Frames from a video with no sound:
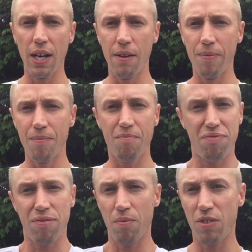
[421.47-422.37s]
and
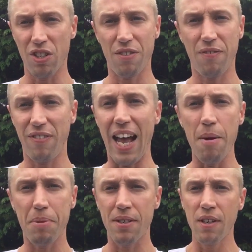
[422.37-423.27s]
just
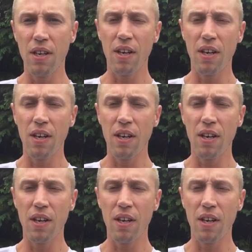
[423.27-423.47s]
flapped.